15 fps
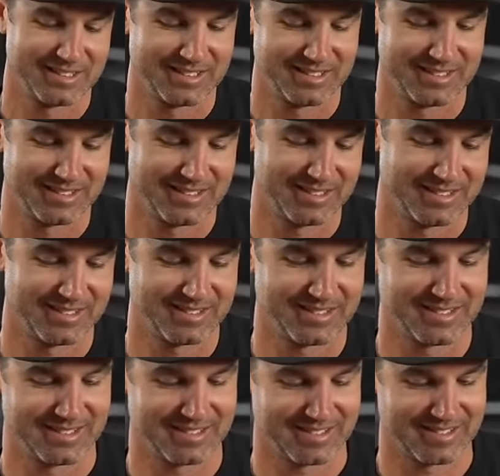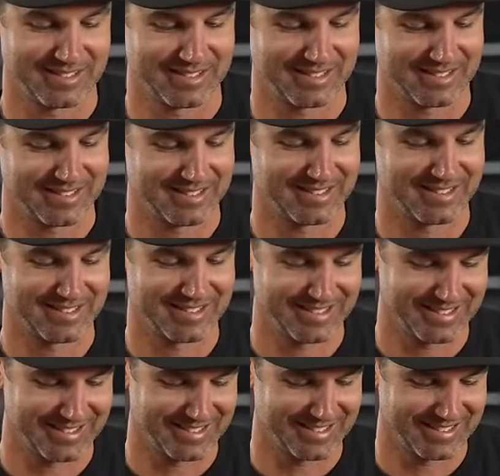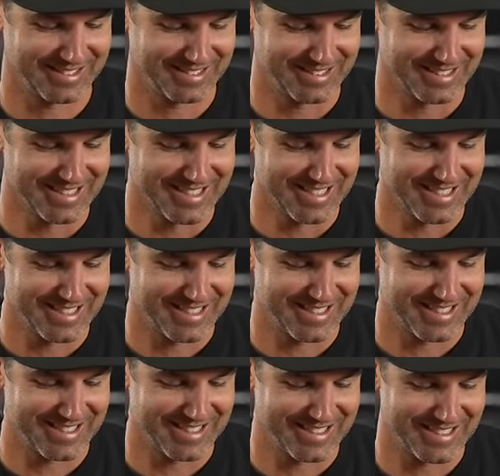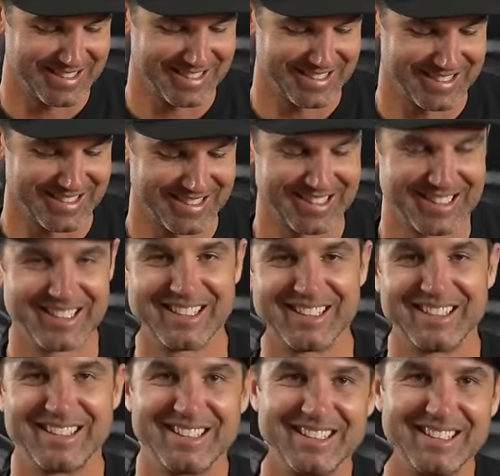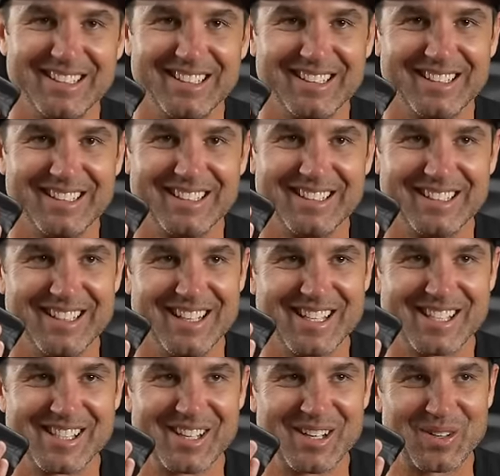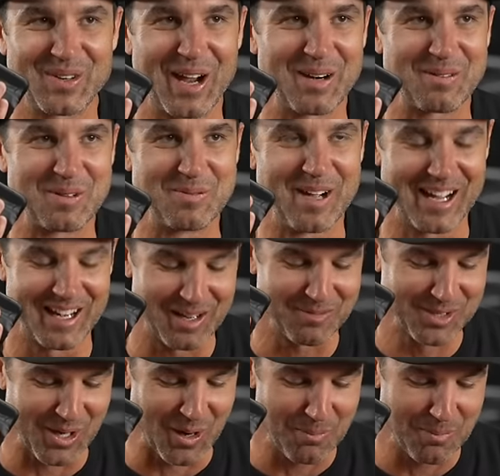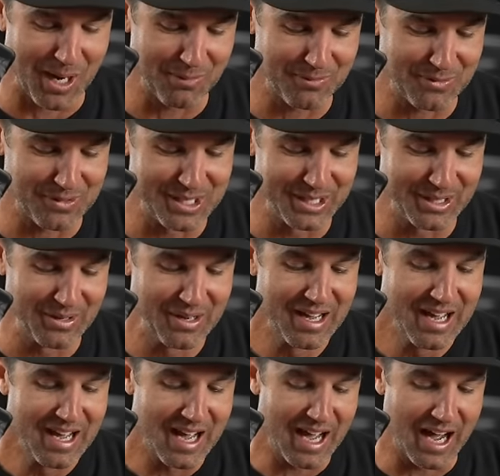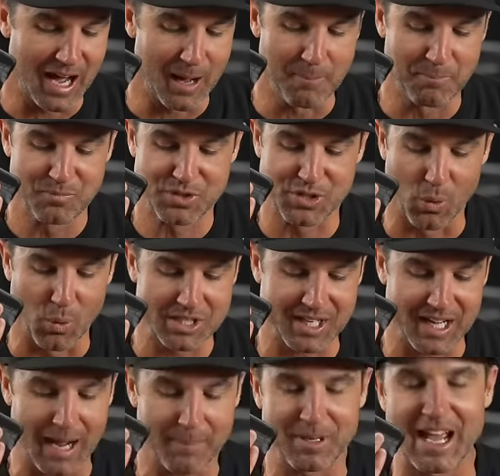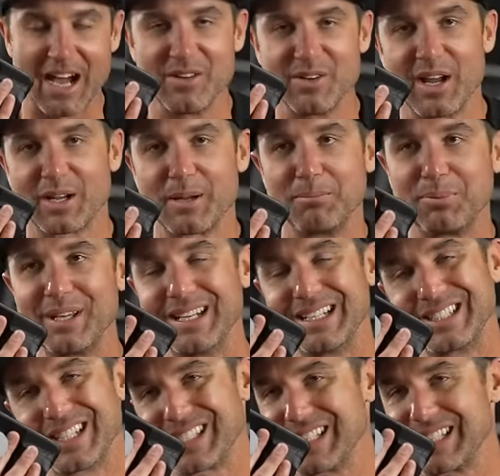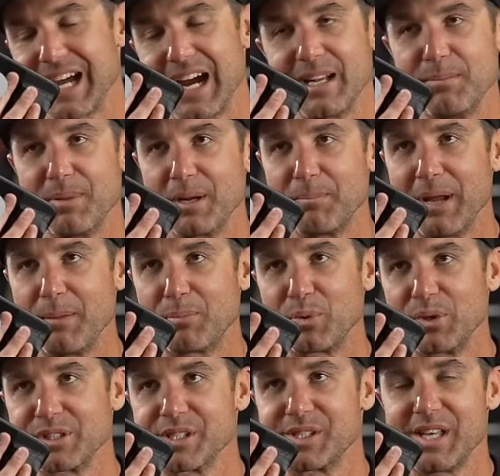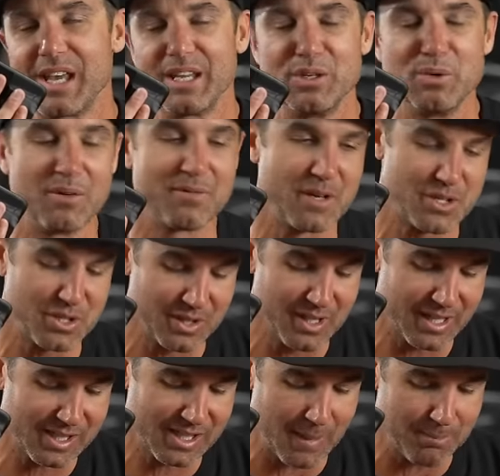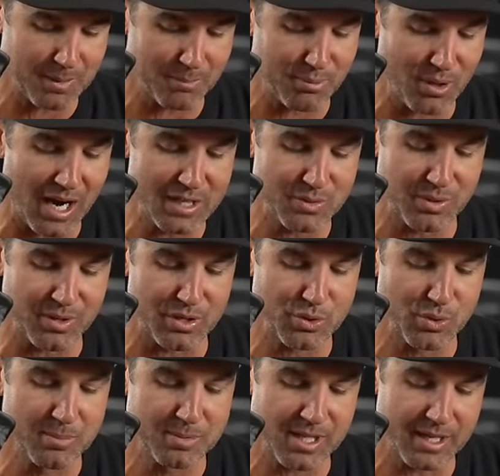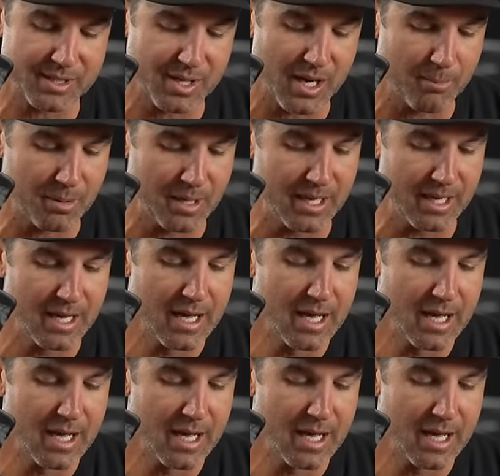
Yeah, you could always get that call just like I did and be like, hey, you won your dream car. This is incredible, man. I'm so pumped for you. Um, so what's going to happen now? You got to complete just a tiny bit of paperwork, just saying you officially accept the prize with our sweepstakes company.